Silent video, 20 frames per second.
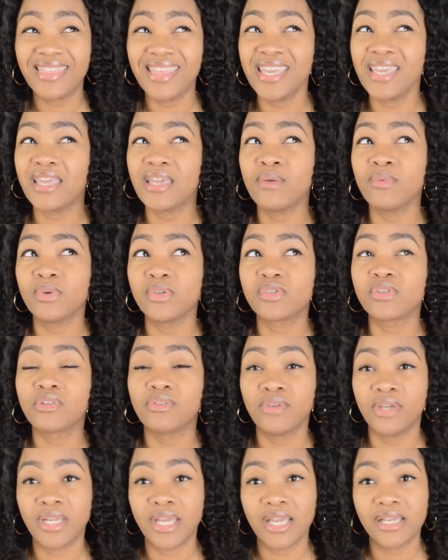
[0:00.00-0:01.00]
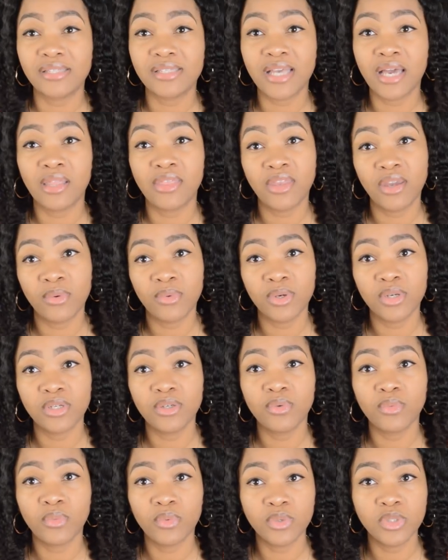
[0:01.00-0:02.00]
think it was three days that they
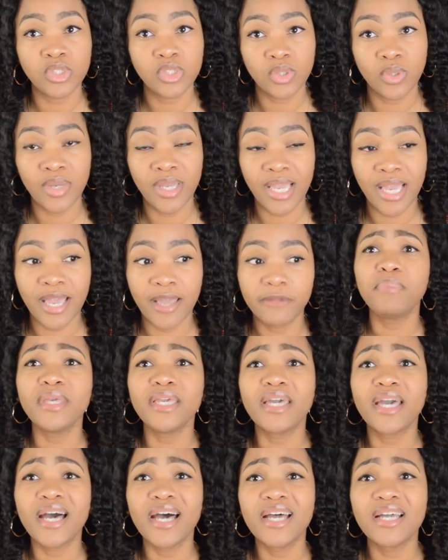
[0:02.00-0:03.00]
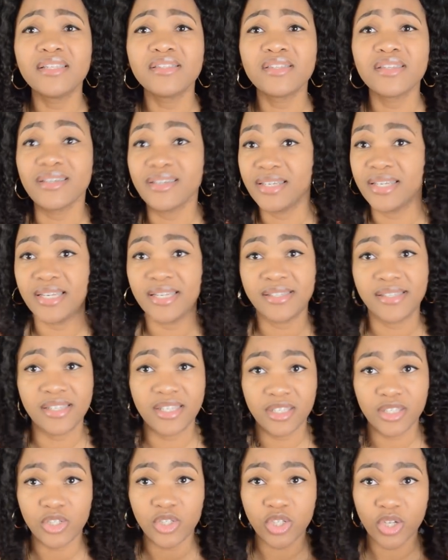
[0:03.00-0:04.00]
were were doing it because it is
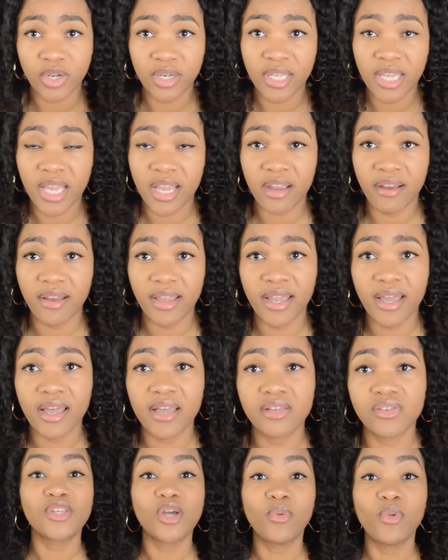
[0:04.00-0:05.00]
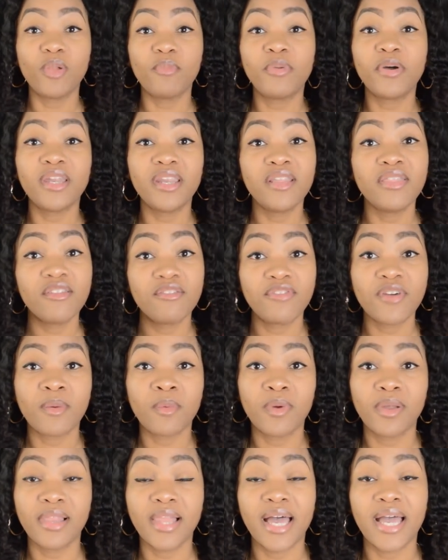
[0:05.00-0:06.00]
a dirty area. So we'll put in the
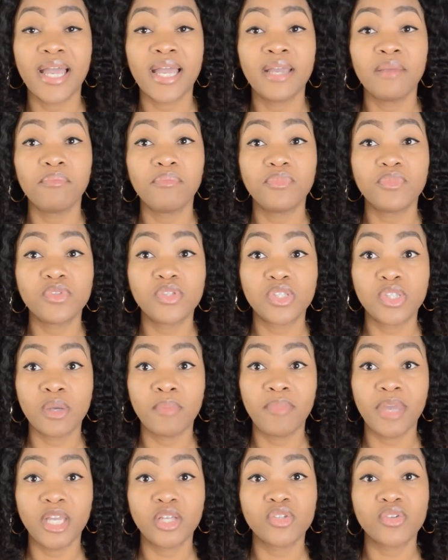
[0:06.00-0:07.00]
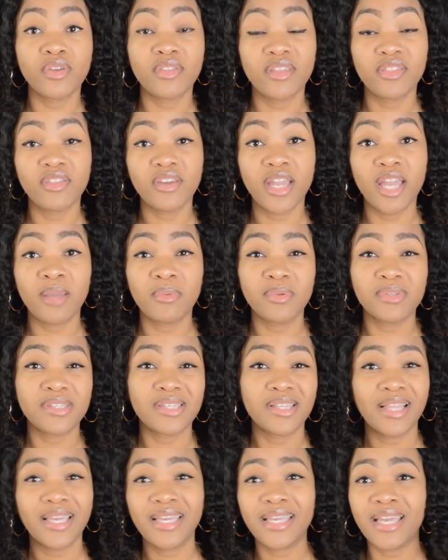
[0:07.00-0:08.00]
femoral line to make sure that they're able
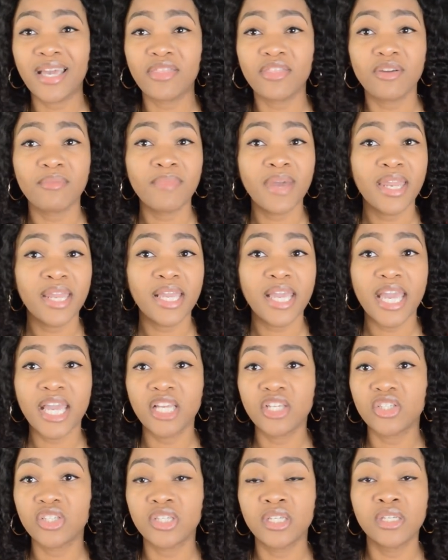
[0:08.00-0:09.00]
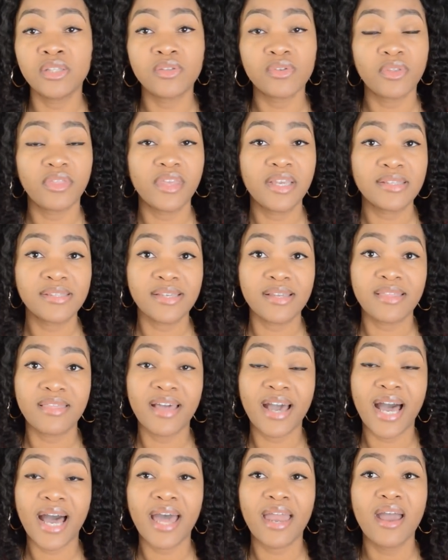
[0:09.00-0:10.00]
to like get their medications or things like
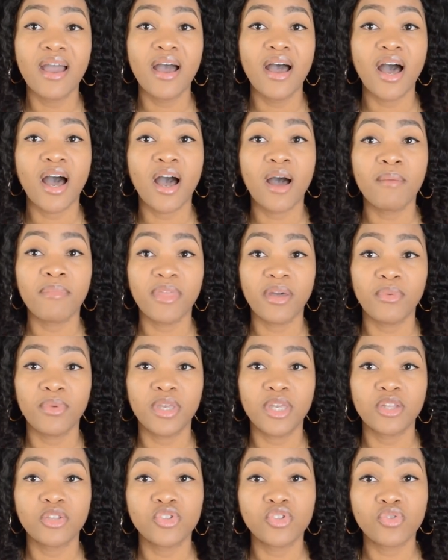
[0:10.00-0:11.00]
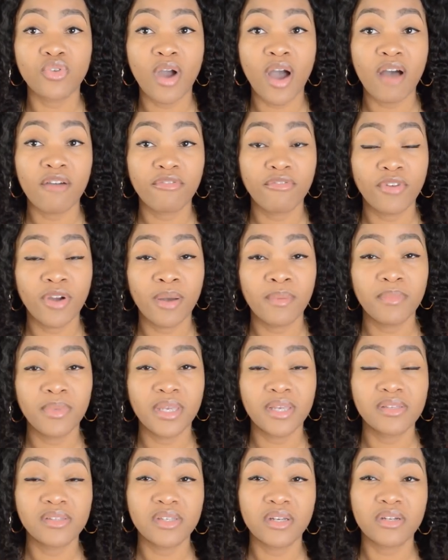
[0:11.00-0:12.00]
that um, that we can draw from
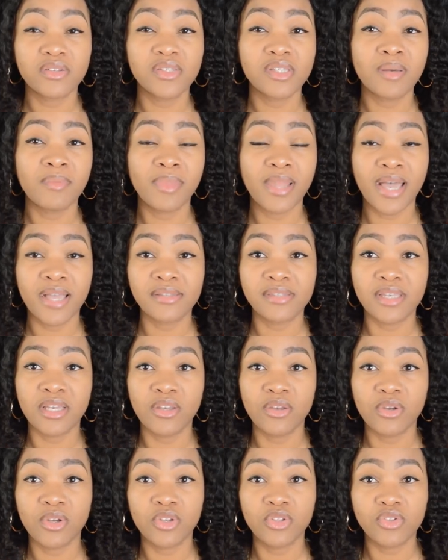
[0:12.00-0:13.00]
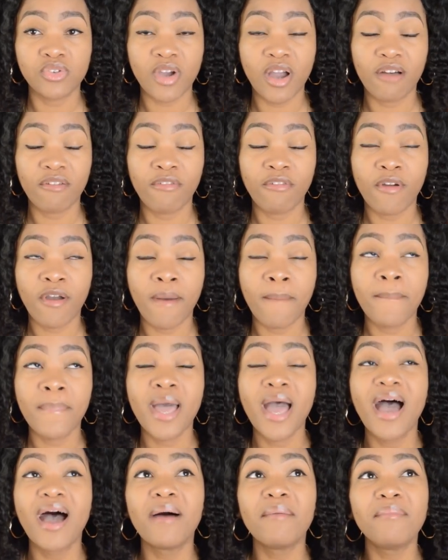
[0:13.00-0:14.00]
because there are some lines that you can draw from.
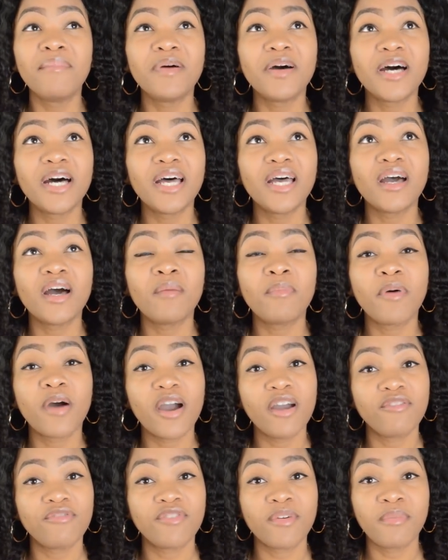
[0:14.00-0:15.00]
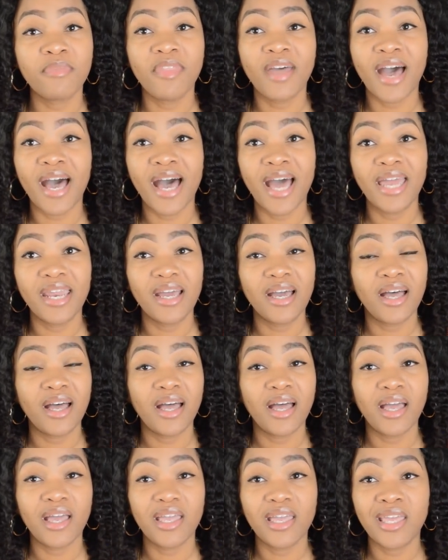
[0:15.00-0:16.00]
But apart from that,
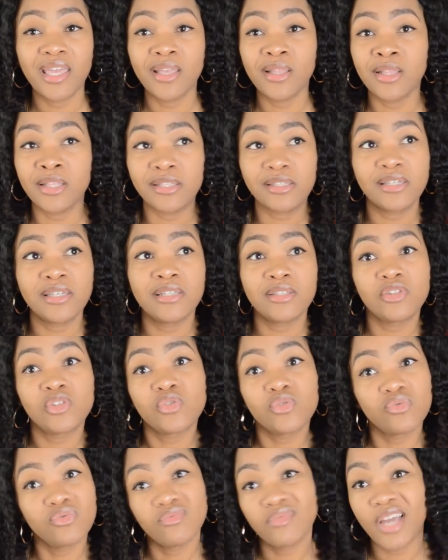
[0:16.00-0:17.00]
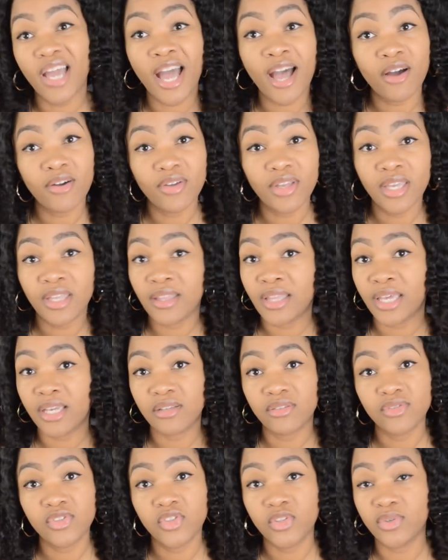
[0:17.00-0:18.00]
uh, it it's out in
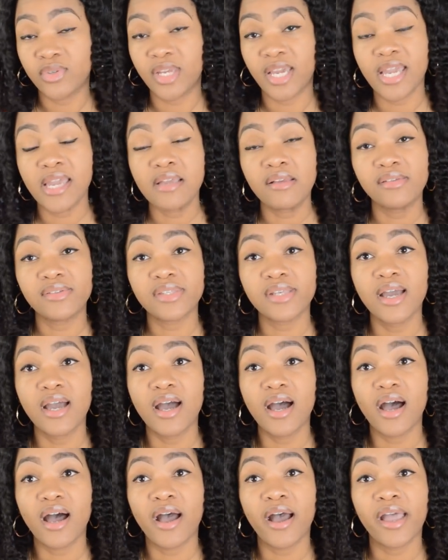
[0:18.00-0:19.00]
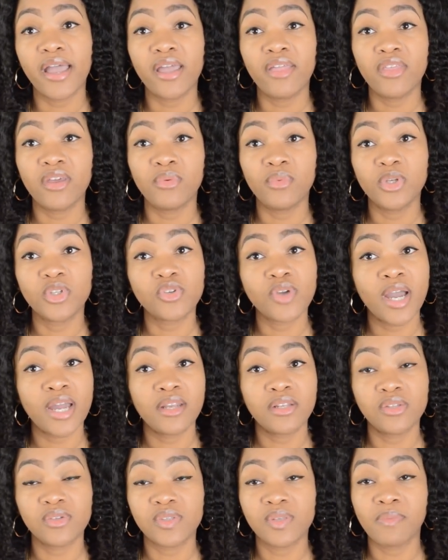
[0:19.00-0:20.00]
like two days. Uh, and then we try
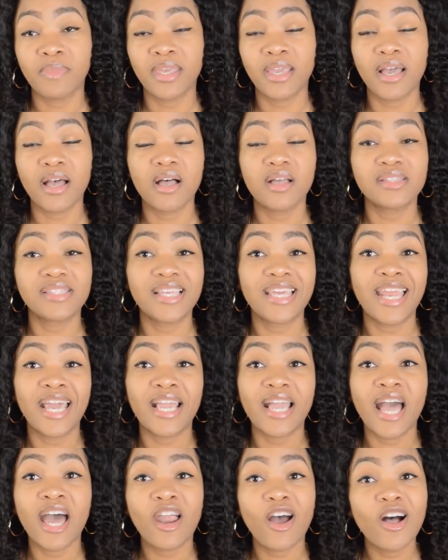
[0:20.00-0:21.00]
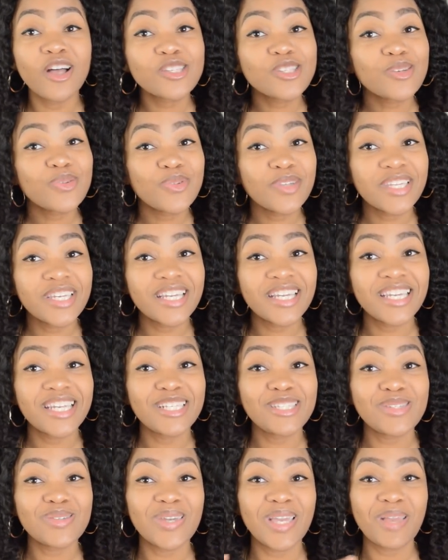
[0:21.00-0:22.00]
to do something else. And I got also really good
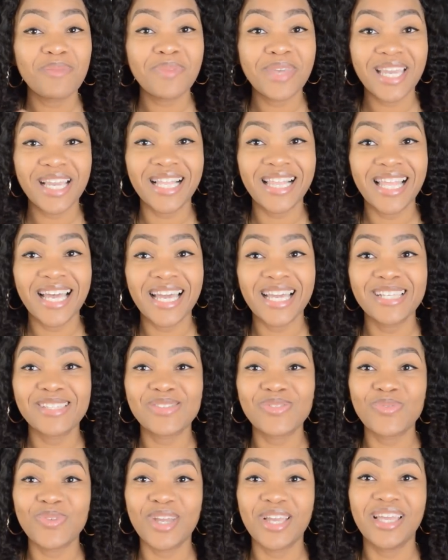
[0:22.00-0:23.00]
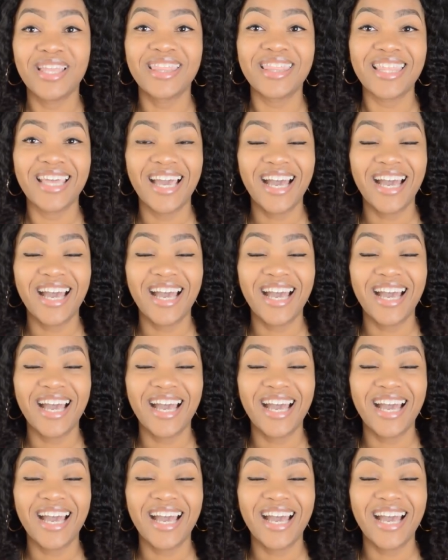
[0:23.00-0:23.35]
at doing PICC lines with